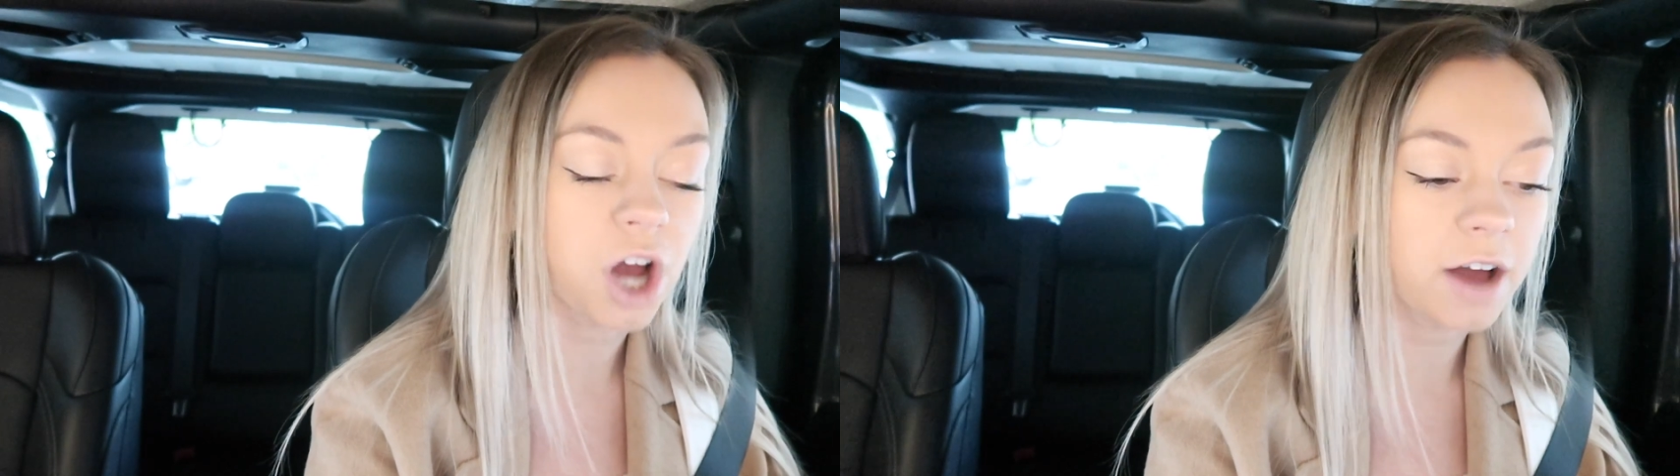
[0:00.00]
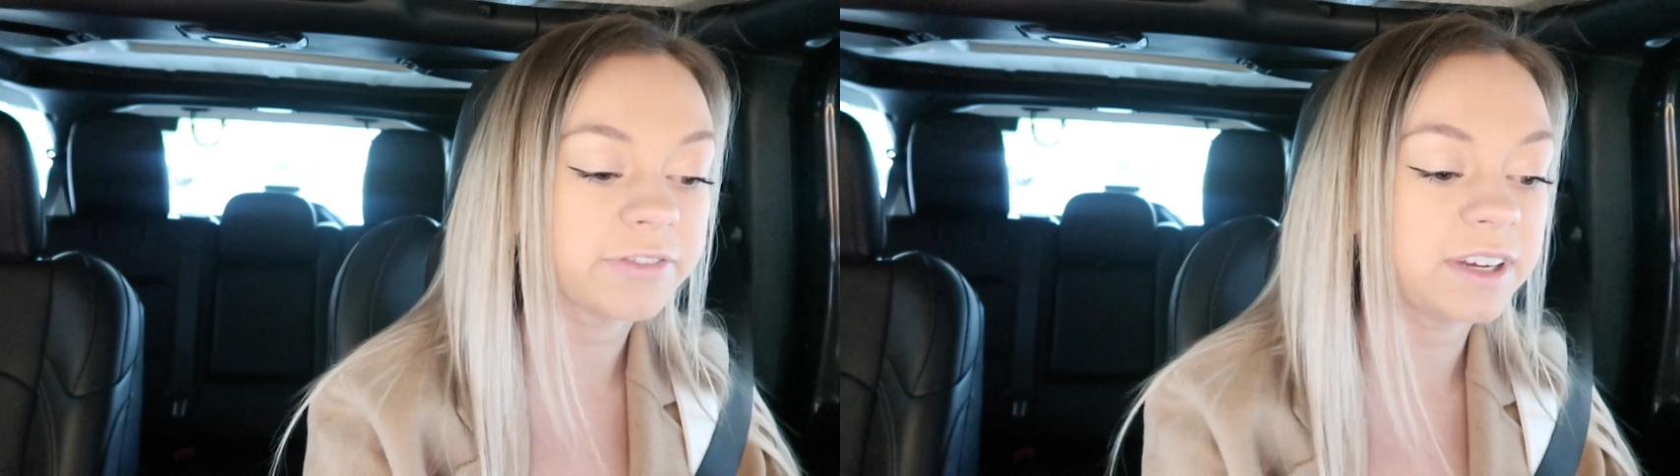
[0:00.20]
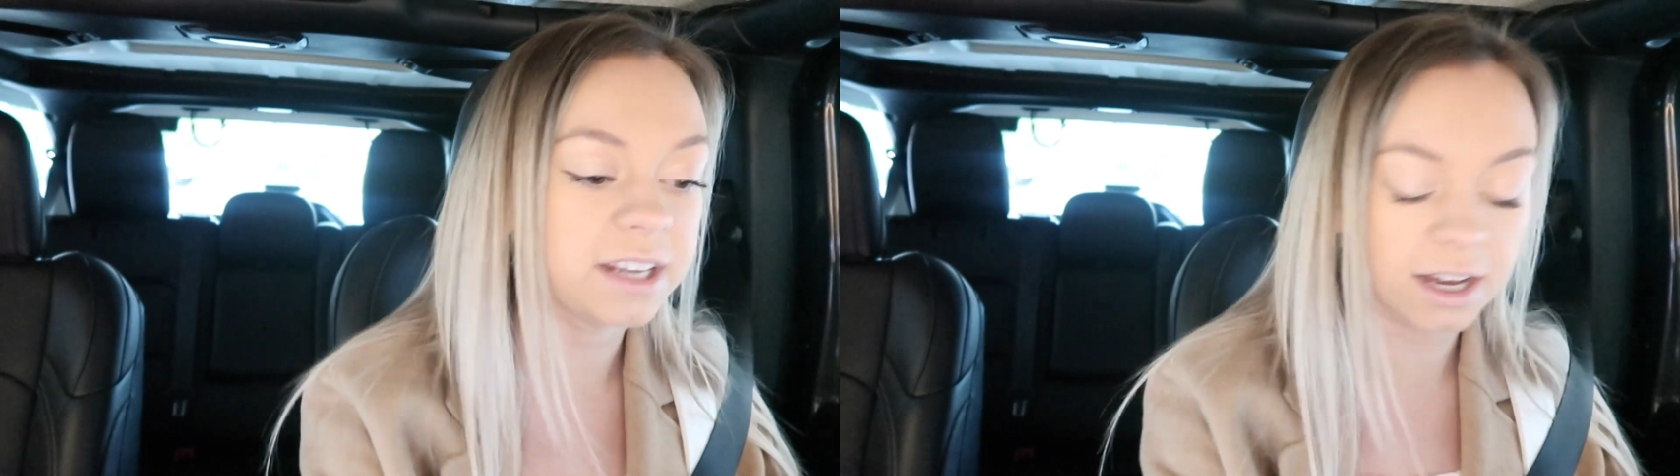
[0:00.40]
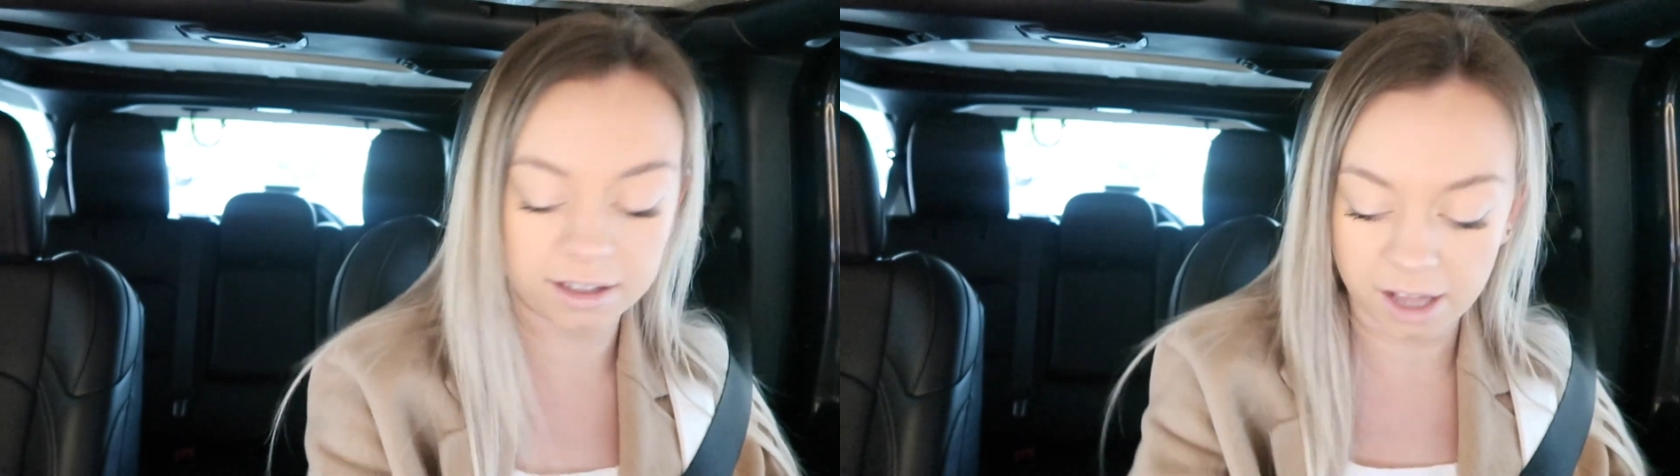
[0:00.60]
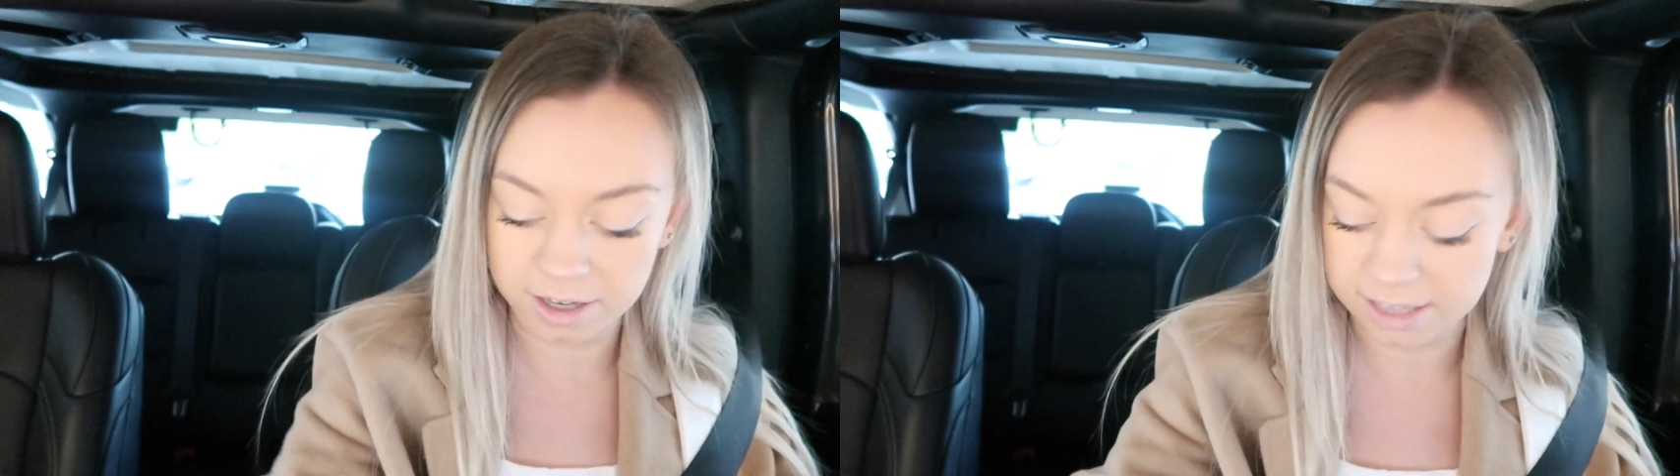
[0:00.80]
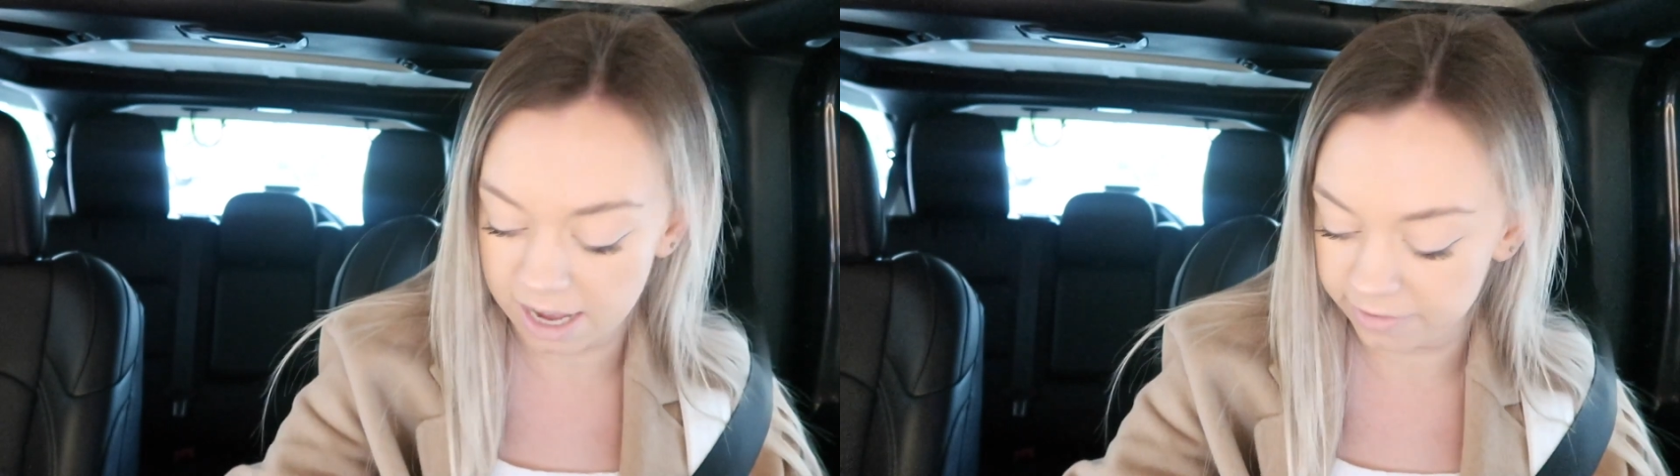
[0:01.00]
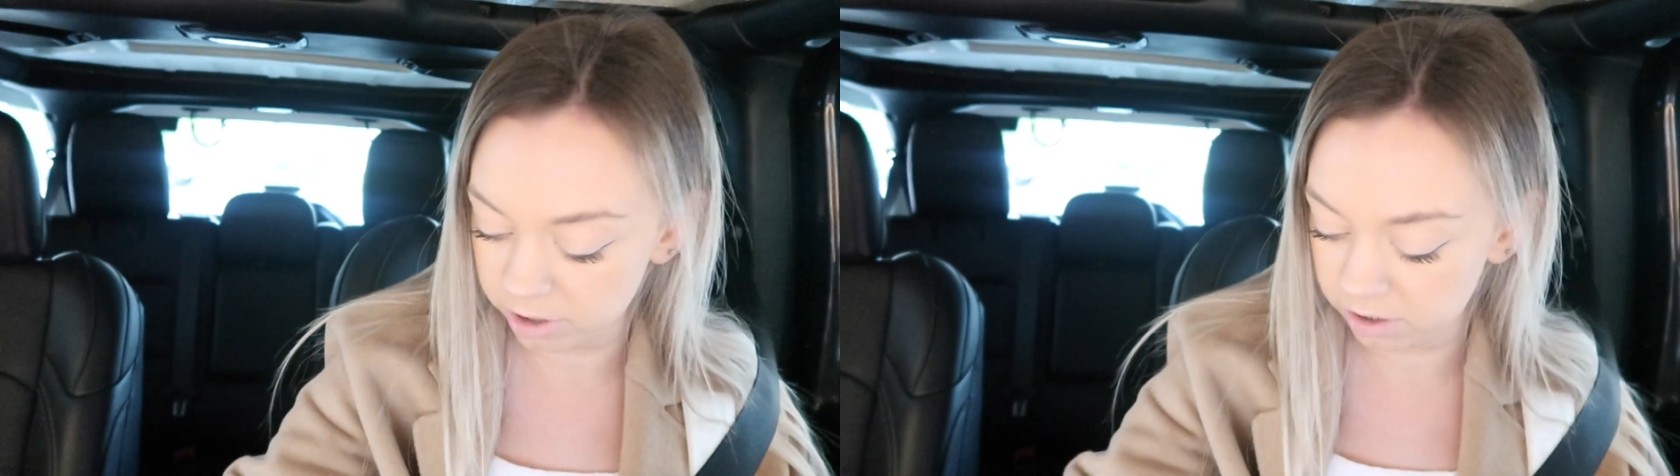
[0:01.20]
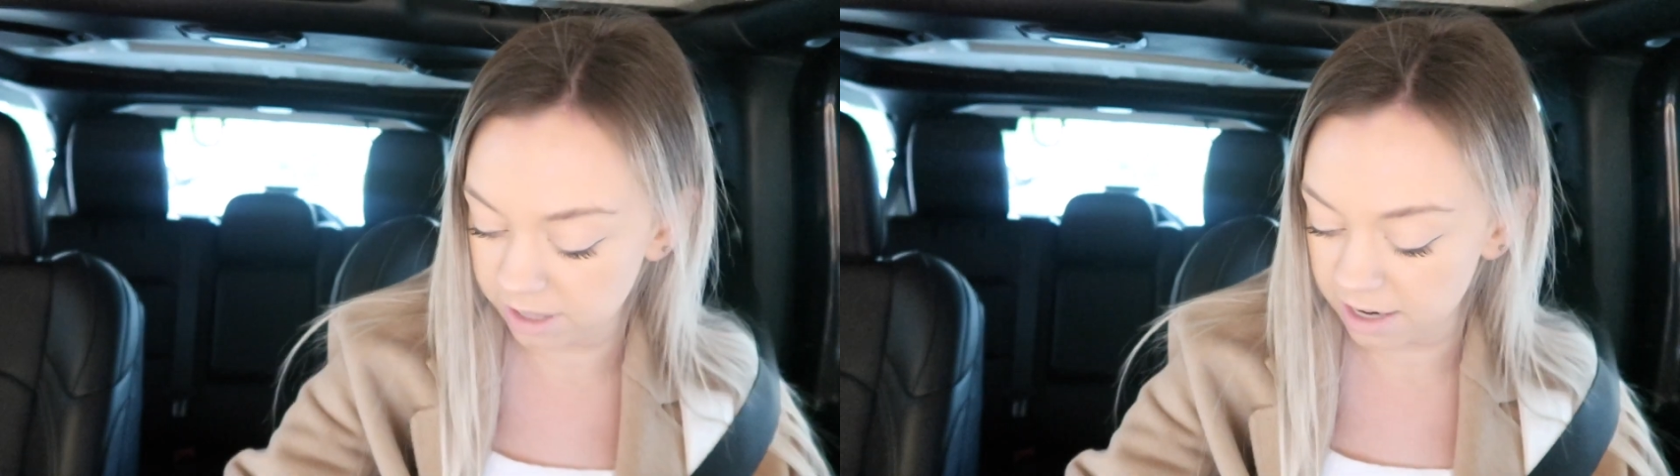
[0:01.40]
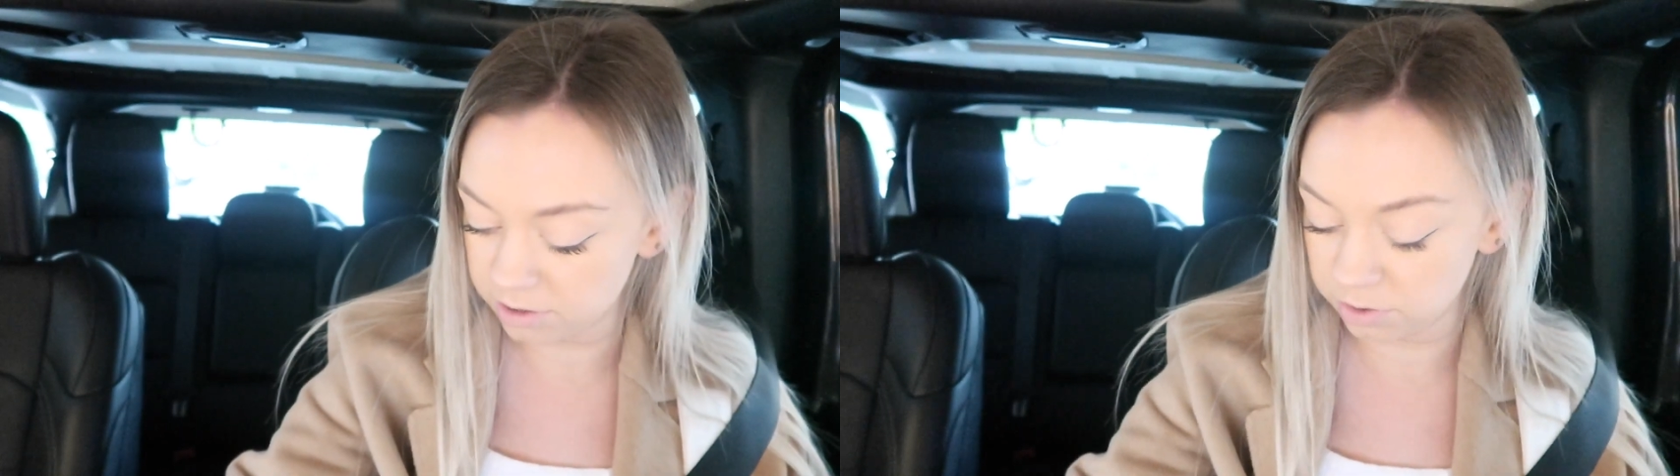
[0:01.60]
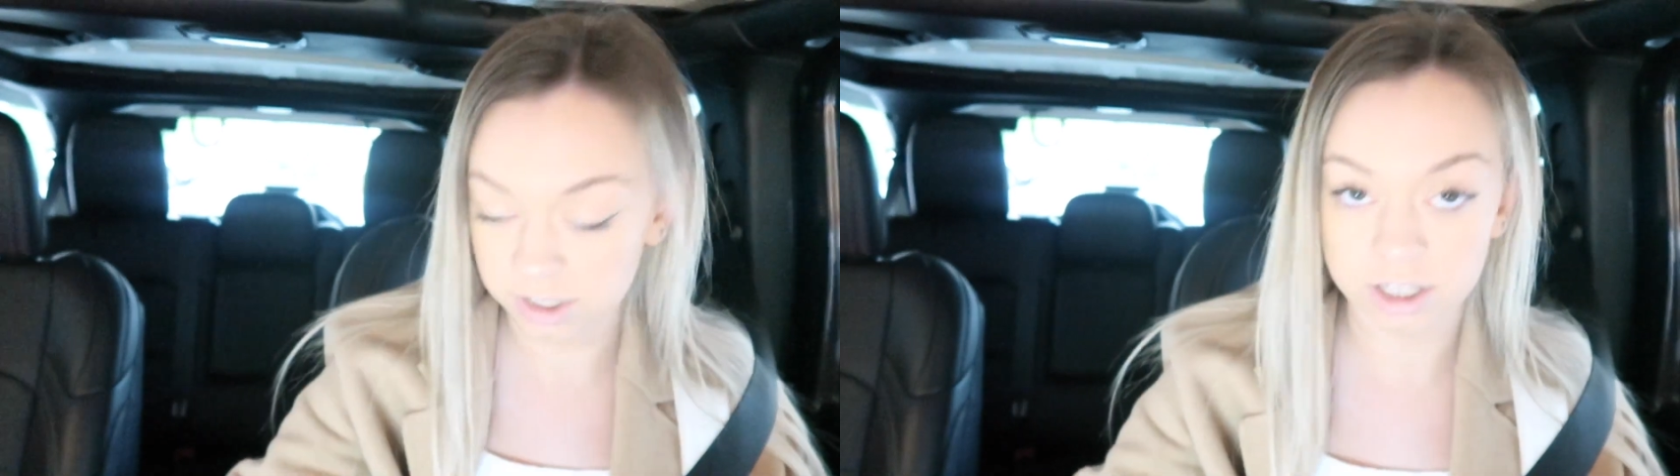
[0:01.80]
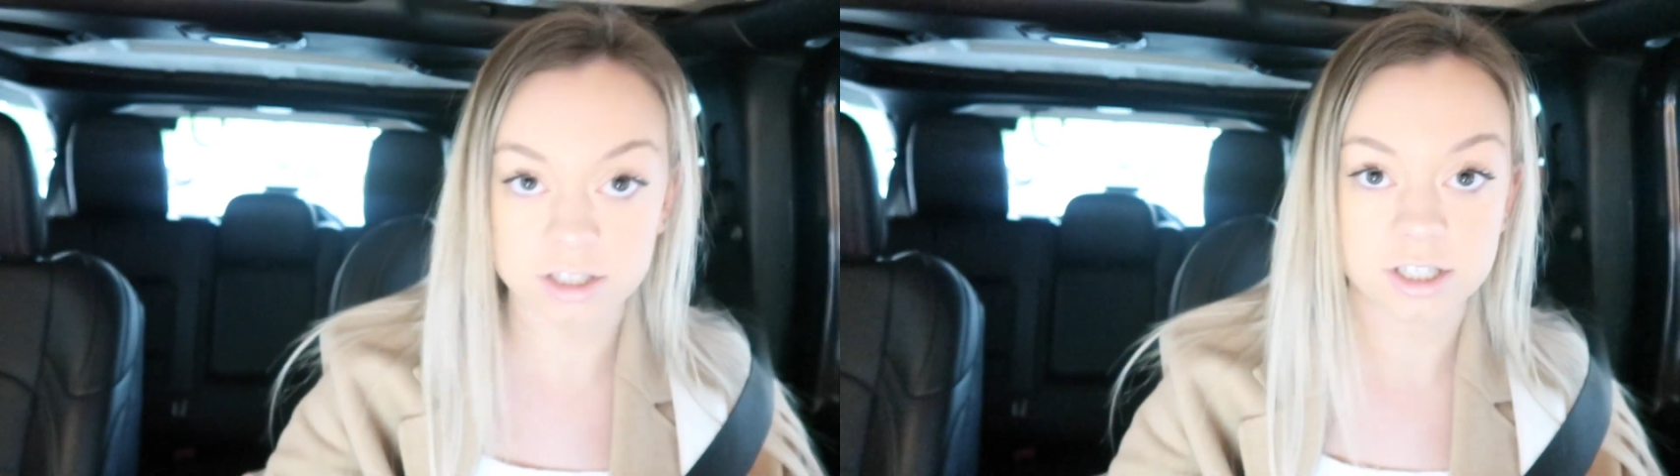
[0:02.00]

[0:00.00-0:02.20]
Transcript: coffee nut latte. I've heard that is really good